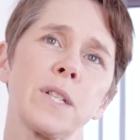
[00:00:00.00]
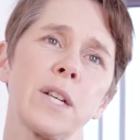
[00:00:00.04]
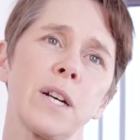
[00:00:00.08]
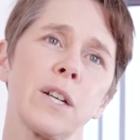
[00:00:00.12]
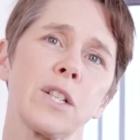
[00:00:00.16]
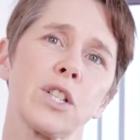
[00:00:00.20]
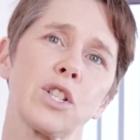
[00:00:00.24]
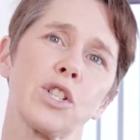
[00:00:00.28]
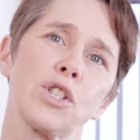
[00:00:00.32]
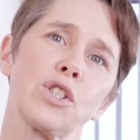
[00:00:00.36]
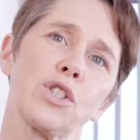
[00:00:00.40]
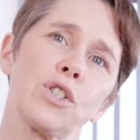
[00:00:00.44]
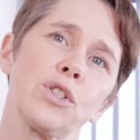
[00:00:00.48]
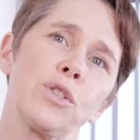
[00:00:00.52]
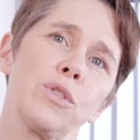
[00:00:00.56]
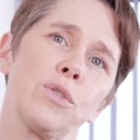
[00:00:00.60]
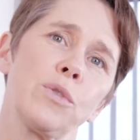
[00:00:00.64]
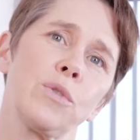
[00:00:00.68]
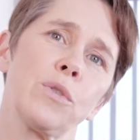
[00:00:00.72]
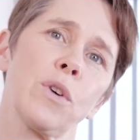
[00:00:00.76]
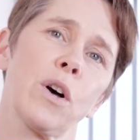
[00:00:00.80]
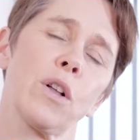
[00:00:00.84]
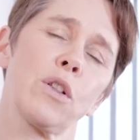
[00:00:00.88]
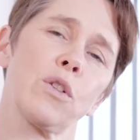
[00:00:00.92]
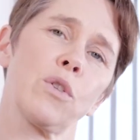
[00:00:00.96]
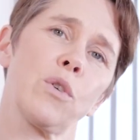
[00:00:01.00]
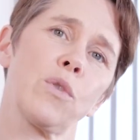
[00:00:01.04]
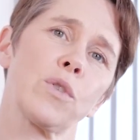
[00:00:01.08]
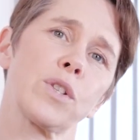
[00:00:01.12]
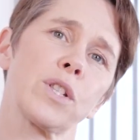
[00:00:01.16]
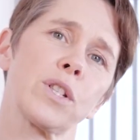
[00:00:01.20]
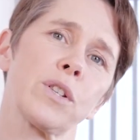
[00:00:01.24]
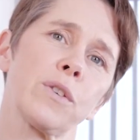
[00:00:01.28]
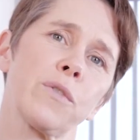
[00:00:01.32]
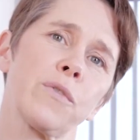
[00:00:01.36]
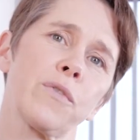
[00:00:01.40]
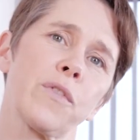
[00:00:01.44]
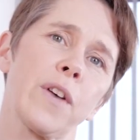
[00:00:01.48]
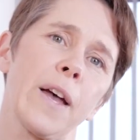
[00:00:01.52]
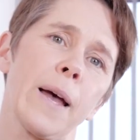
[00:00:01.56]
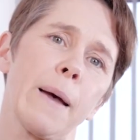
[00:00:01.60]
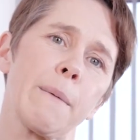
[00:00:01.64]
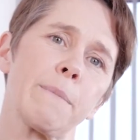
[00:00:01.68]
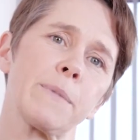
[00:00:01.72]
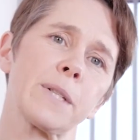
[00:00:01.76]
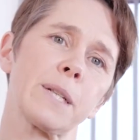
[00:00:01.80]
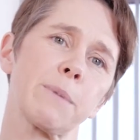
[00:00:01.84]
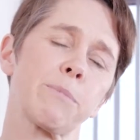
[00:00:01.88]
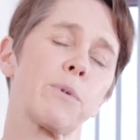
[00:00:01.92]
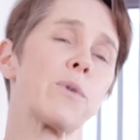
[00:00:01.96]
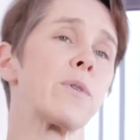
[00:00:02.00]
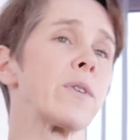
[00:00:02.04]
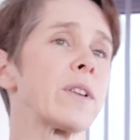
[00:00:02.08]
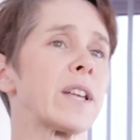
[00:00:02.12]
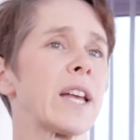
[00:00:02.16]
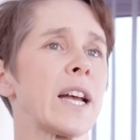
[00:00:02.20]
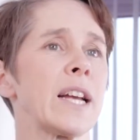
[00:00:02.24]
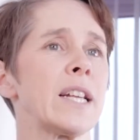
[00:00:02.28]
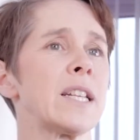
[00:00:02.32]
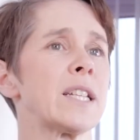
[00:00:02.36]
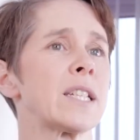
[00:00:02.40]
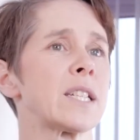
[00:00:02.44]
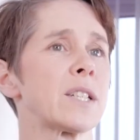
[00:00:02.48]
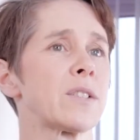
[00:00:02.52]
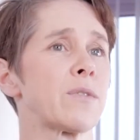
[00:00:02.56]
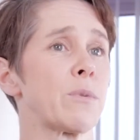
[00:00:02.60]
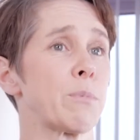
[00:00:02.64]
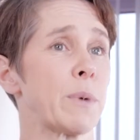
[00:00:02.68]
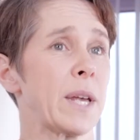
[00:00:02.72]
us to a lot of support and guidance from